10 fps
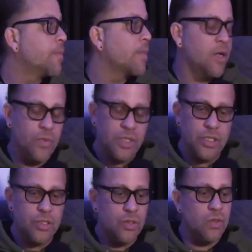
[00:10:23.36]
it
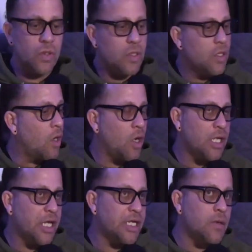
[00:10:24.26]
really do. 100%. All
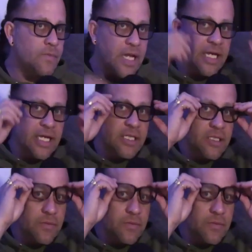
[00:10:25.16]
that, like in the,